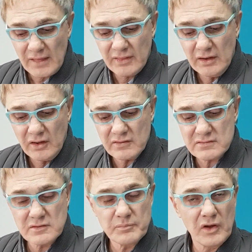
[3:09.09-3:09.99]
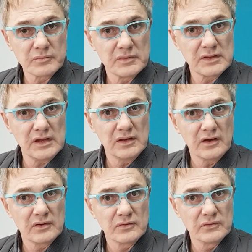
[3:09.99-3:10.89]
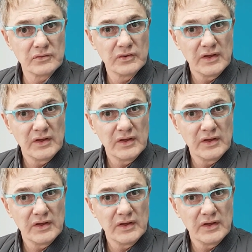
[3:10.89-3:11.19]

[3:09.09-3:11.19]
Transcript: The last department in our